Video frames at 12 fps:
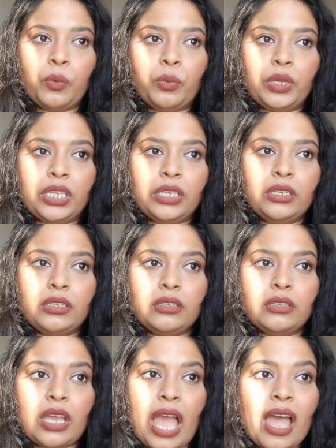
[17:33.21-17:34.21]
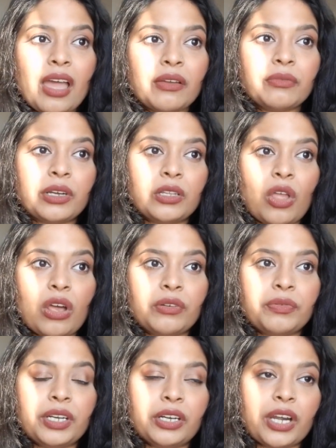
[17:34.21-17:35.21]
we have a lot
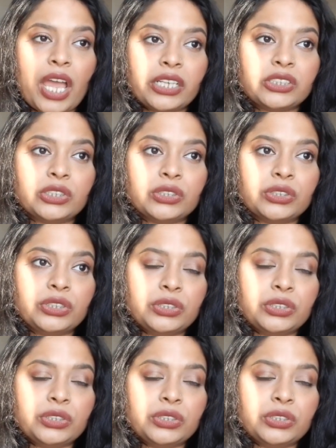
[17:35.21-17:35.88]
of international